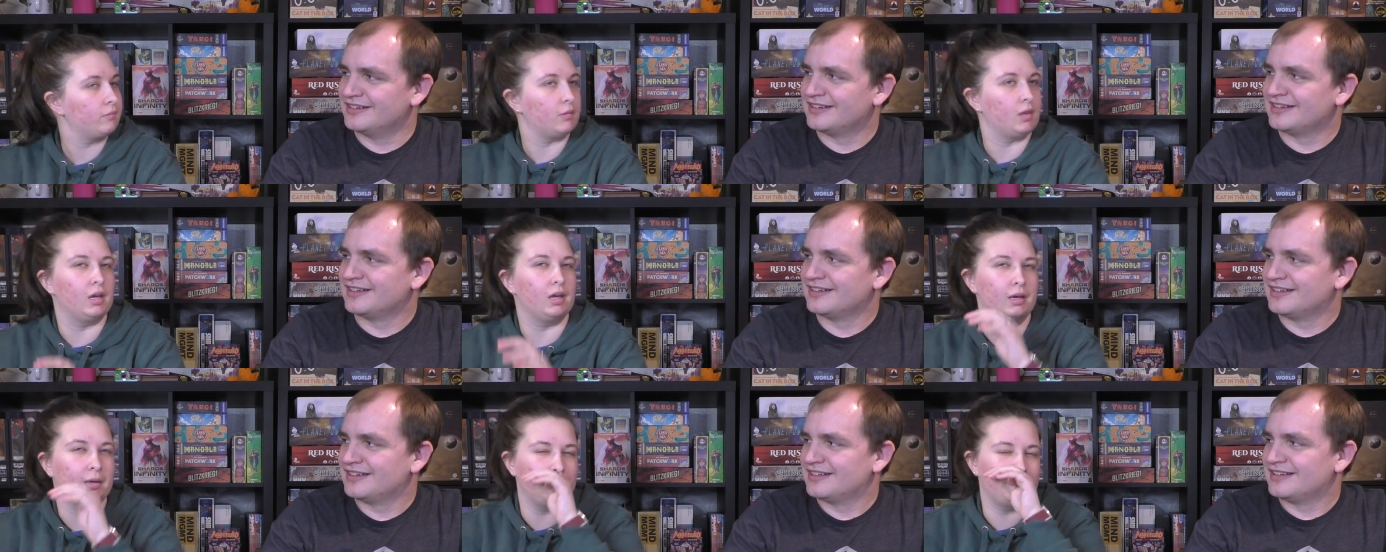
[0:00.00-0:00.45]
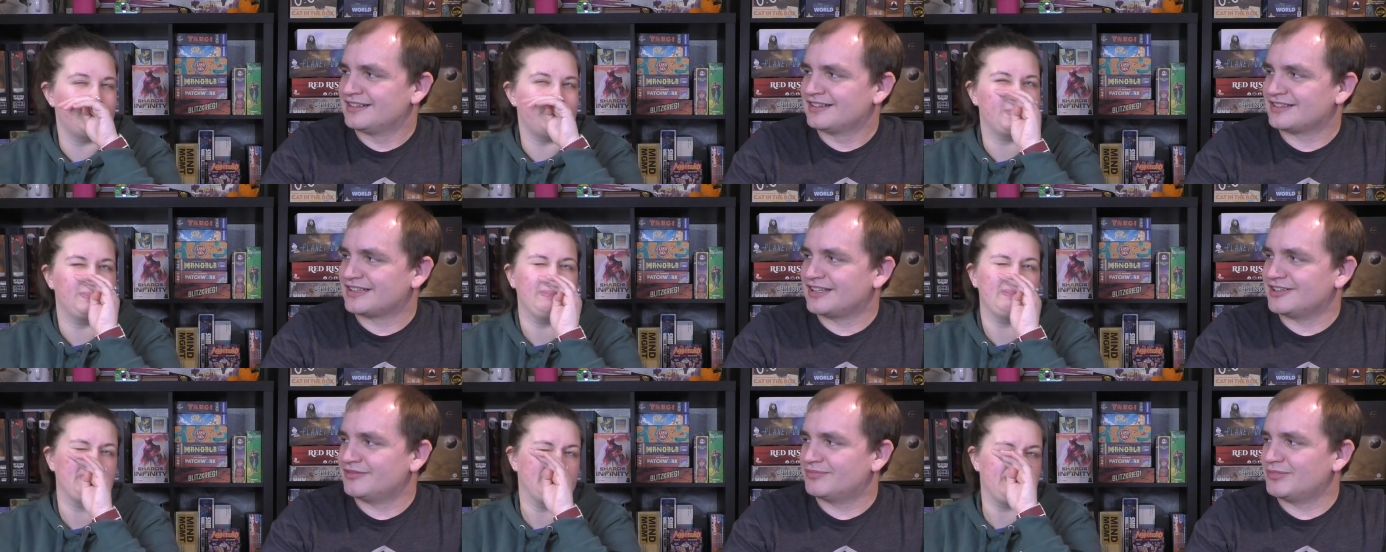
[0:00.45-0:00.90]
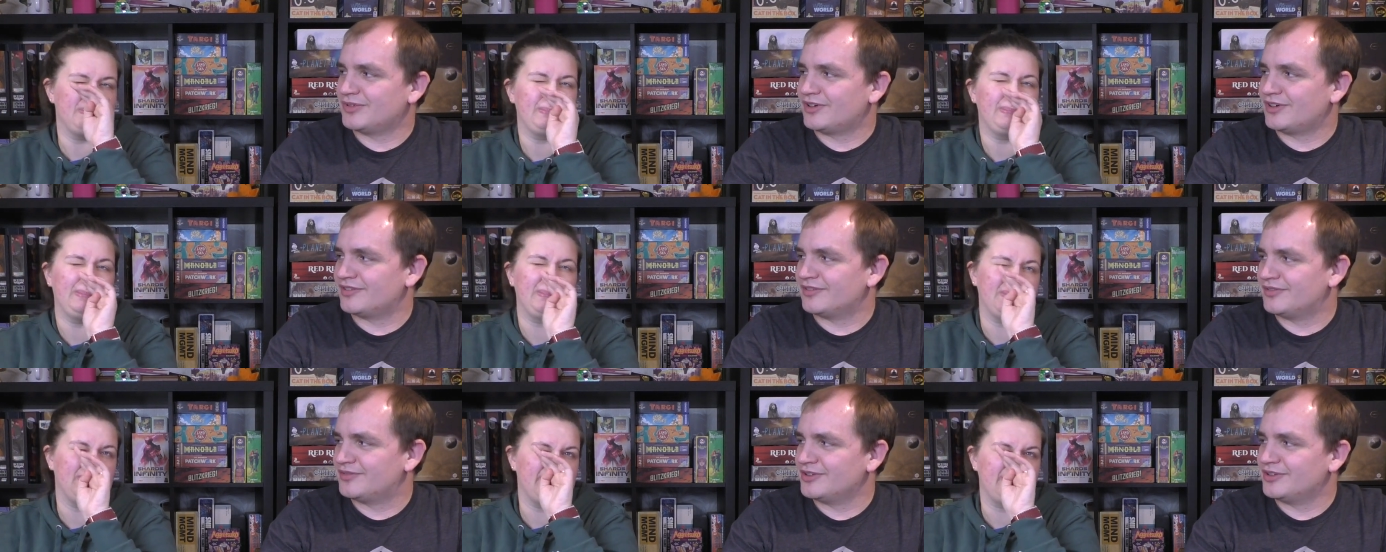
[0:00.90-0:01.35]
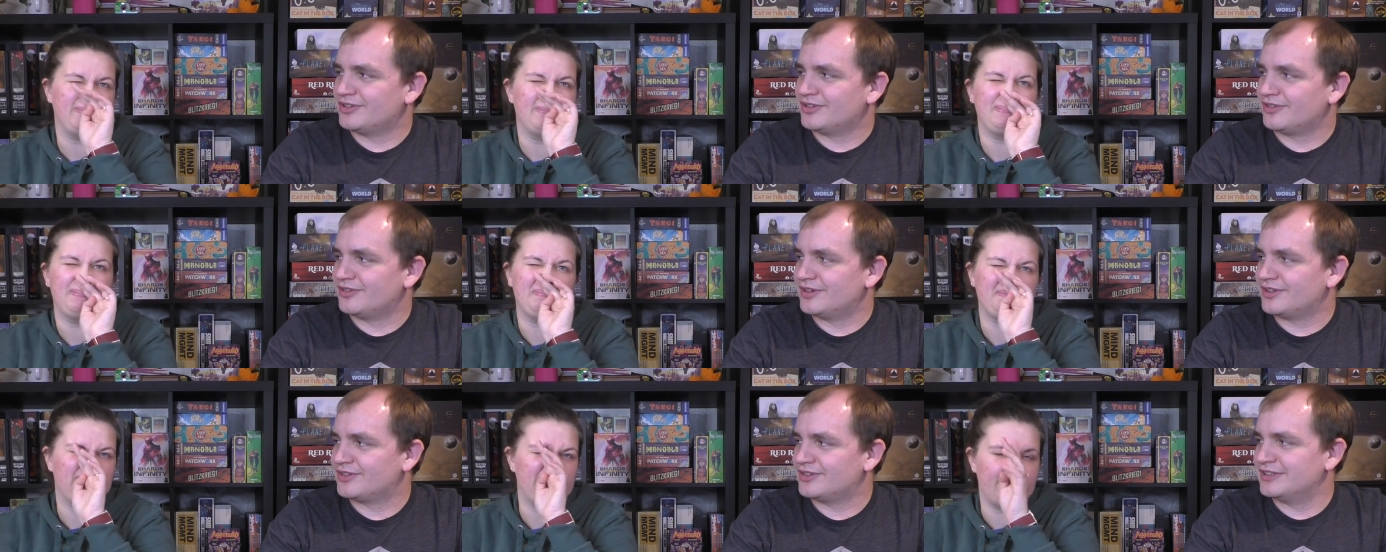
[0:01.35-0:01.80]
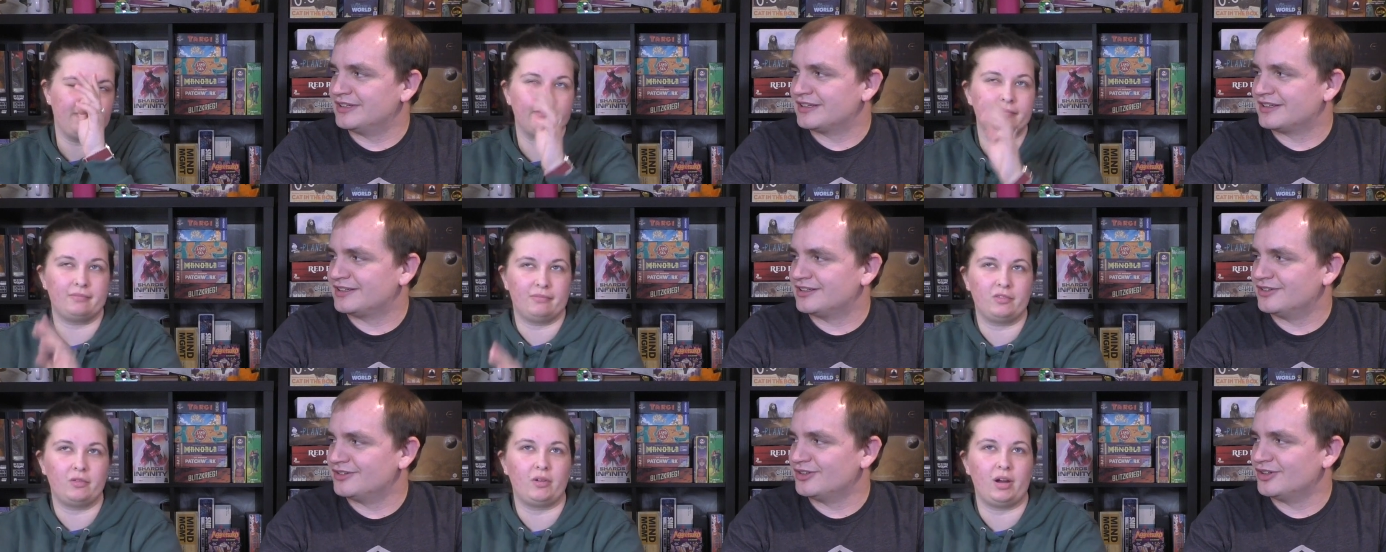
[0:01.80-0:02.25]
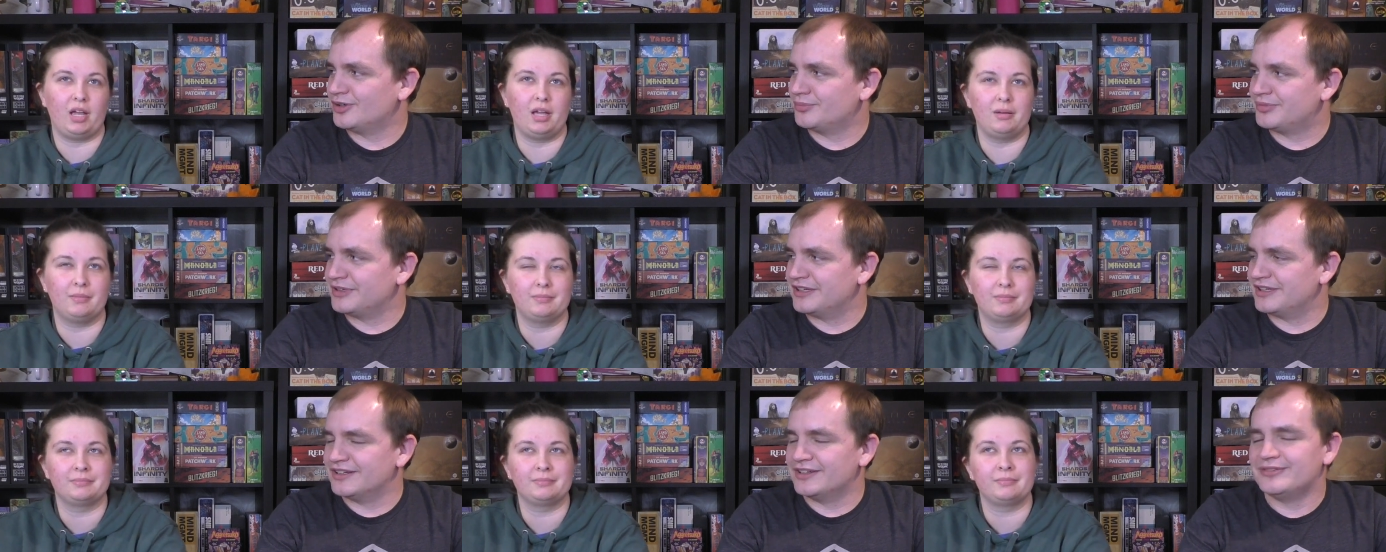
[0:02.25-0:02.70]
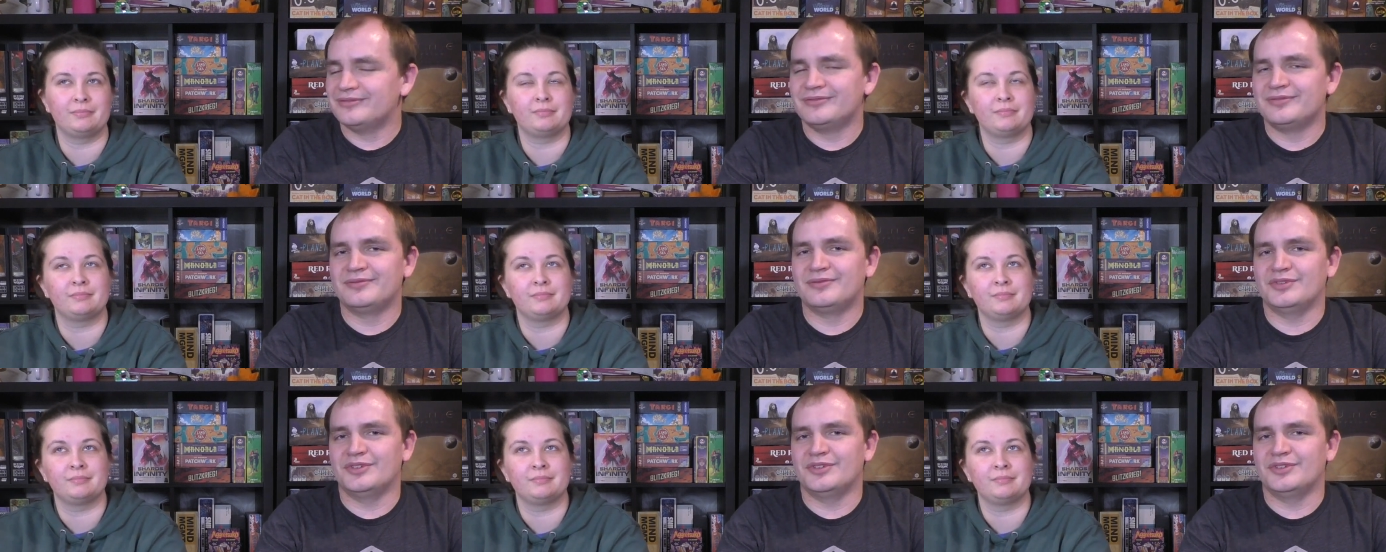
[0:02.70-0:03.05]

Speaker 1: Yeah. It's kind of more of a futuristic utopia. Right.